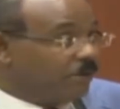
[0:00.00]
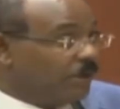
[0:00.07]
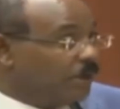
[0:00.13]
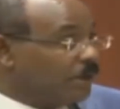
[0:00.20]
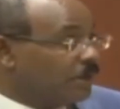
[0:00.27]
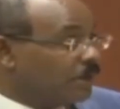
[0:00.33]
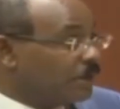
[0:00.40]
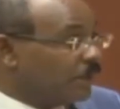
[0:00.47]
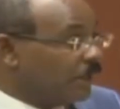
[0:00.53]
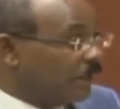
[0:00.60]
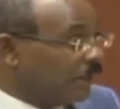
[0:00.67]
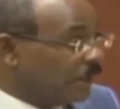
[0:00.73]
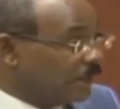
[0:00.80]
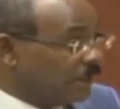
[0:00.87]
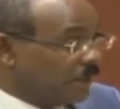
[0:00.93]
villas in
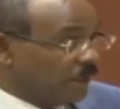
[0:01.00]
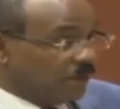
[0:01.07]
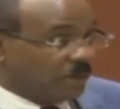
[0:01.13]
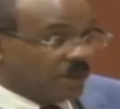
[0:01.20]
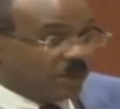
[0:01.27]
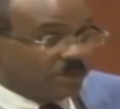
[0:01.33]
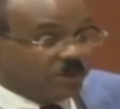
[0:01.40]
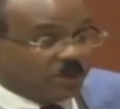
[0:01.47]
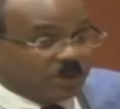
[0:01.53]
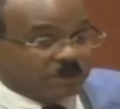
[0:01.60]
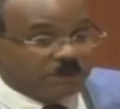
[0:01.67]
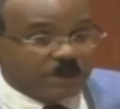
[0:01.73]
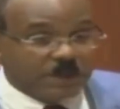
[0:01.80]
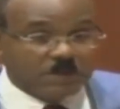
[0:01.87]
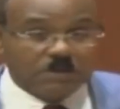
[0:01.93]
Antigua and Barbuda. In
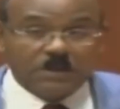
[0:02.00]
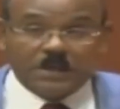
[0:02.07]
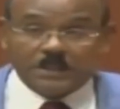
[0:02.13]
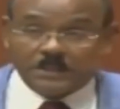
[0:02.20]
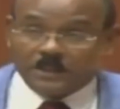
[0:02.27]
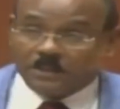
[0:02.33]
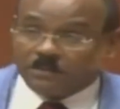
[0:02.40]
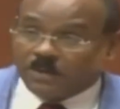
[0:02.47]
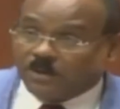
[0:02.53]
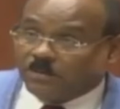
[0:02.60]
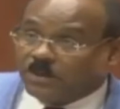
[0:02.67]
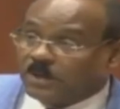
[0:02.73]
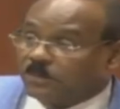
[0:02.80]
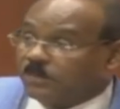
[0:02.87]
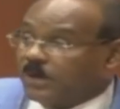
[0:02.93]
fact, Antigua and
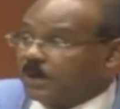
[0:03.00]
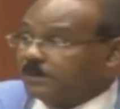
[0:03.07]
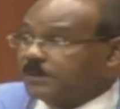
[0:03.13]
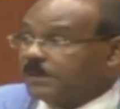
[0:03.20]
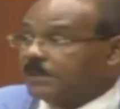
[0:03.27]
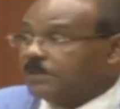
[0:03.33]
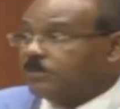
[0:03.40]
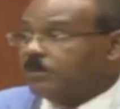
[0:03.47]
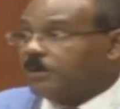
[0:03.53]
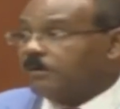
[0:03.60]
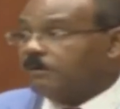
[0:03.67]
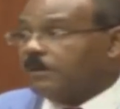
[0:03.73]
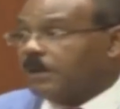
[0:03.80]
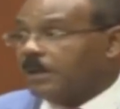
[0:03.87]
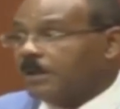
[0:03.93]
Barbuda perhaps has one
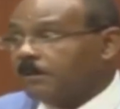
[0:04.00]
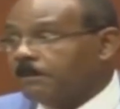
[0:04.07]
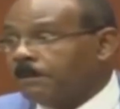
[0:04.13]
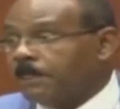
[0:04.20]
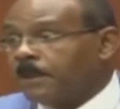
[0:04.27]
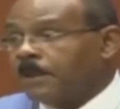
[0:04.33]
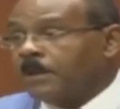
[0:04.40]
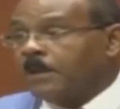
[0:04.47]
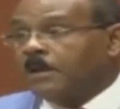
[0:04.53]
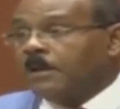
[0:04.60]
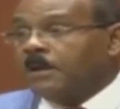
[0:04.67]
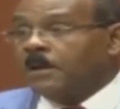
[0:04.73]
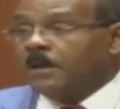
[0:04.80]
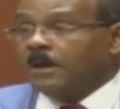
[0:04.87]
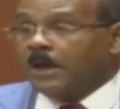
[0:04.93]
of the
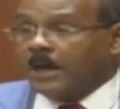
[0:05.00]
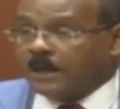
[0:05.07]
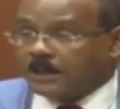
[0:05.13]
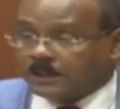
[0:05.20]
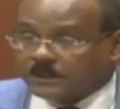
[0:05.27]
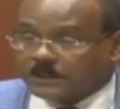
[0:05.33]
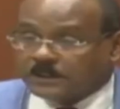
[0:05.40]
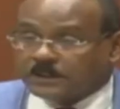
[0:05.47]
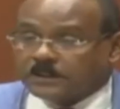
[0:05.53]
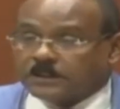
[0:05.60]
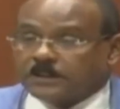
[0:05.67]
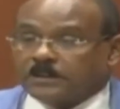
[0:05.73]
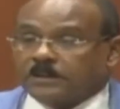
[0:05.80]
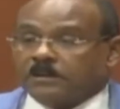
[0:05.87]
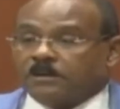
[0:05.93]
highest
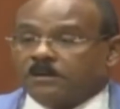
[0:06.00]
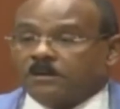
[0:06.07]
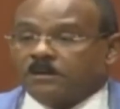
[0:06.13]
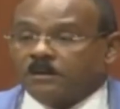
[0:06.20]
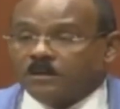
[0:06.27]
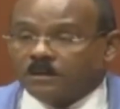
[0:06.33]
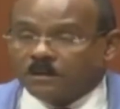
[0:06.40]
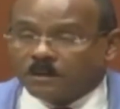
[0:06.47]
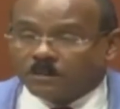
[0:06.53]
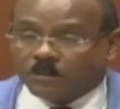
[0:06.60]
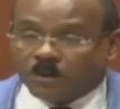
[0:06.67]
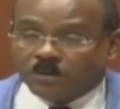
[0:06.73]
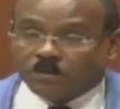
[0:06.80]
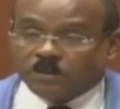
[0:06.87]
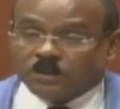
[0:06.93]

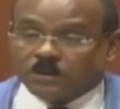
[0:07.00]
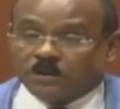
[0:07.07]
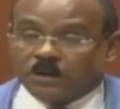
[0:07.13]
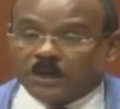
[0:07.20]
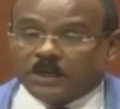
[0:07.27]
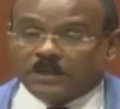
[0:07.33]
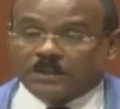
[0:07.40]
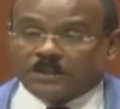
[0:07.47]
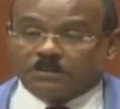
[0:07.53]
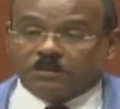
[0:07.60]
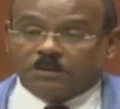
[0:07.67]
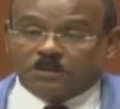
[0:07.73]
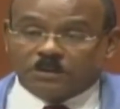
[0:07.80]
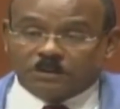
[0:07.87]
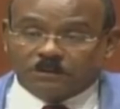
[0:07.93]
amounts or largest
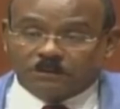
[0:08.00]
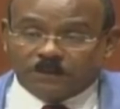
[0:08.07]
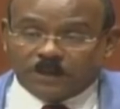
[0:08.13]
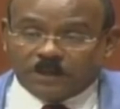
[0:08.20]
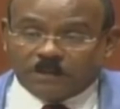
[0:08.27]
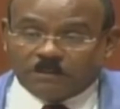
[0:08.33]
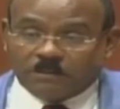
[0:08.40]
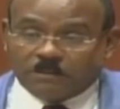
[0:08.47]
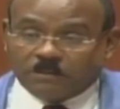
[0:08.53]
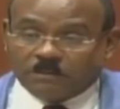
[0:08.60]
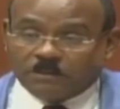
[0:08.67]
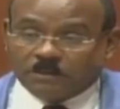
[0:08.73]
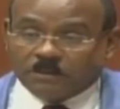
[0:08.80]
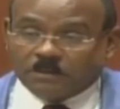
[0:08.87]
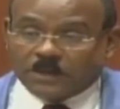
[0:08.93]
amounts of
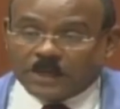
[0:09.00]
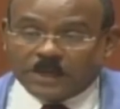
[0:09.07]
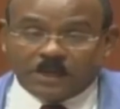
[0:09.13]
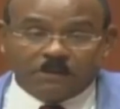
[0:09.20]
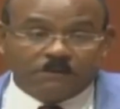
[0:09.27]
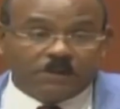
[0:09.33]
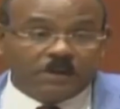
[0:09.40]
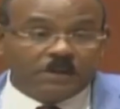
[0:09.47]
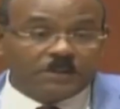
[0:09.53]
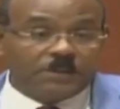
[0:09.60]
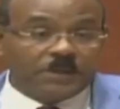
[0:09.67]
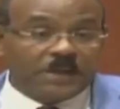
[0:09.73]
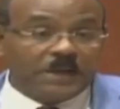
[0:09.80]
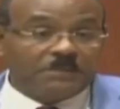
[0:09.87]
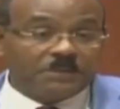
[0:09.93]
high-end villas per
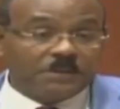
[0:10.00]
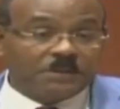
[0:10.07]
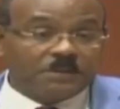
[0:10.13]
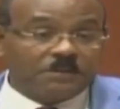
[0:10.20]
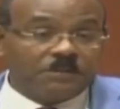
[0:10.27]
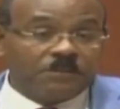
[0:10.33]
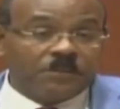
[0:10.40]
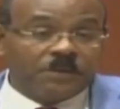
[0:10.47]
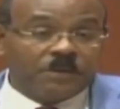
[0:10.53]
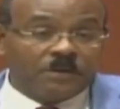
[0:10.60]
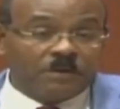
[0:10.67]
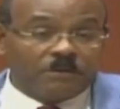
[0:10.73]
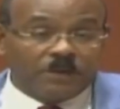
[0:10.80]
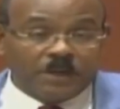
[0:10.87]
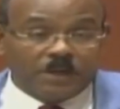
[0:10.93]
capita
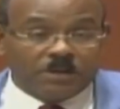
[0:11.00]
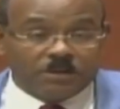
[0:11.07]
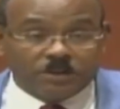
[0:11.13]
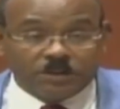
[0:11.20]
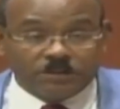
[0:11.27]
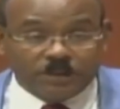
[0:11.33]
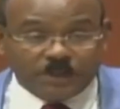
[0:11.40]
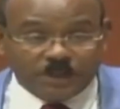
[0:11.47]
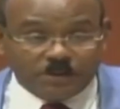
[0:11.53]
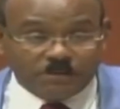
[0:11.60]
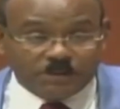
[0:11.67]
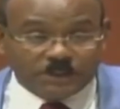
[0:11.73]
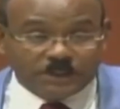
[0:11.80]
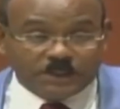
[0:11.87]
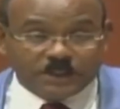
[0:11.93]
of any country within the
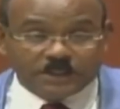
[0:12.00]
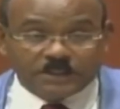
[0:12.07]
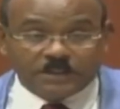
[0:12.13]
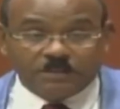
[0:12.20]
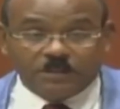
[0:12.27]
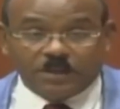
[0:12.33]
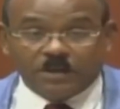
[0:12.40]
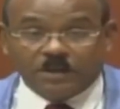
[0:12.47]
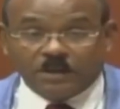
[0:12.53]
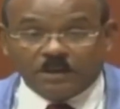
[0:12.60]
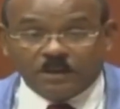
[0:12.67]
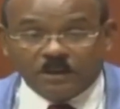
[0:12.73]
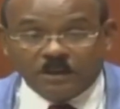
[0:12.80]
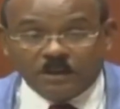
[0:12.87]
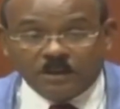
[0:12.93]
OACS and beyond.
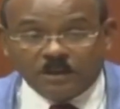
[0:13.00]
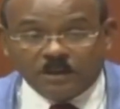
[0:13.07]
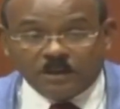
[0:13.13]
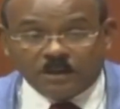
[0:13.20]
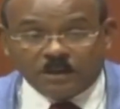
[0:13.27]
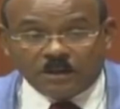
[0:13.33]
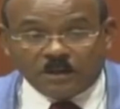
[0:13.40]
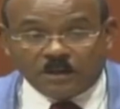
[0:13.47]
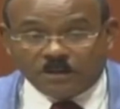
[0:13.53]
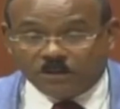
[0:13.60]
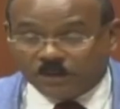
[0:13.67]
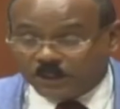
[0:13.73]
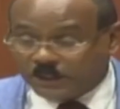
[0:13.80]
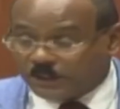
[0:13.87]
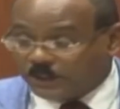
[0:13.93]
And you
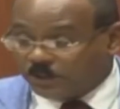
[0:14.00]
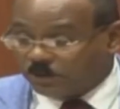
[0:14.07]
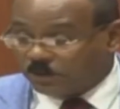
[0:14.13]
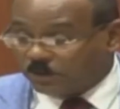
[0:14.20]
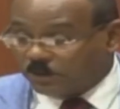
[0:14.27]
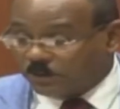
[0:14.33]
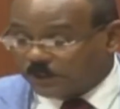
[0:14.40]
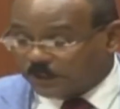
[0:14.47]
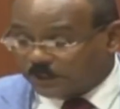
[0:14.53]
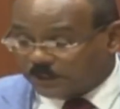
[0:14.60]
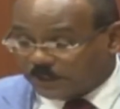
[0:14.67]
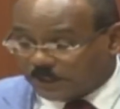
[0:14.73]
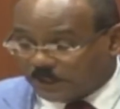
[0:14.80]
can see those at